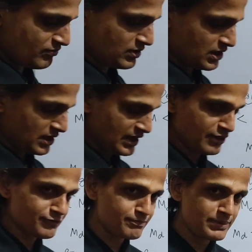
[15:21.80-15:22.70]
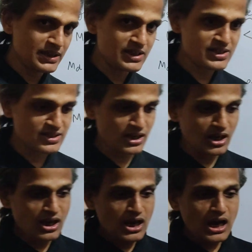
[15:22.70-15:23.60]
where FB is
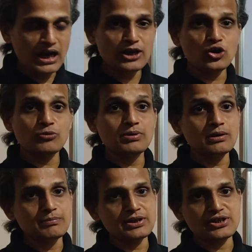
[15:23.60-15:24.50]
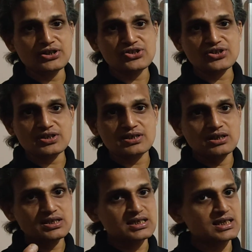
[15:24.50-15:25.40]
the allowable bending
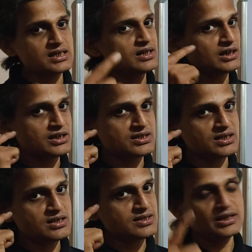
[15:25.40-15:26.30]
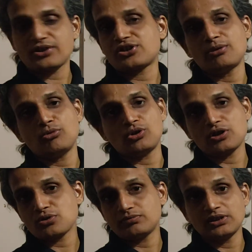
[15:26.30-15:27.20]
stress, Z is the section
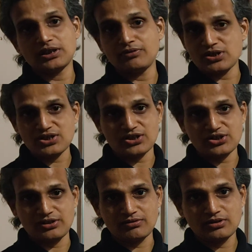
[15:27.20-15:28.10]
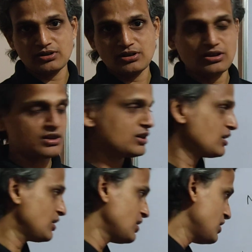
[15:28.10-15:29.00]
modulus of the given section.
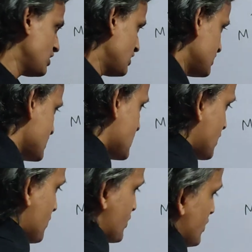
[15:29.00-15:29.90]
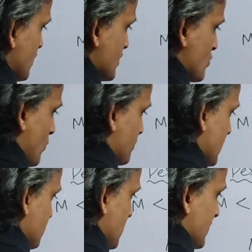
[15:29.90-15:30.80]
This equation is
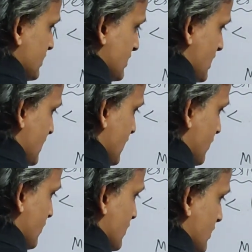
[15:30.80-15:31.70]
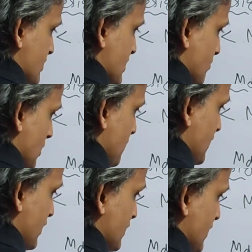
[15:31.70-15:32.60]
obtained by that simple
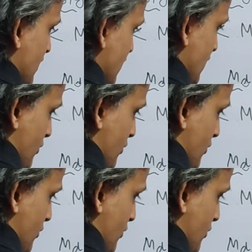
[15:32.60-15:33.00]
bending theory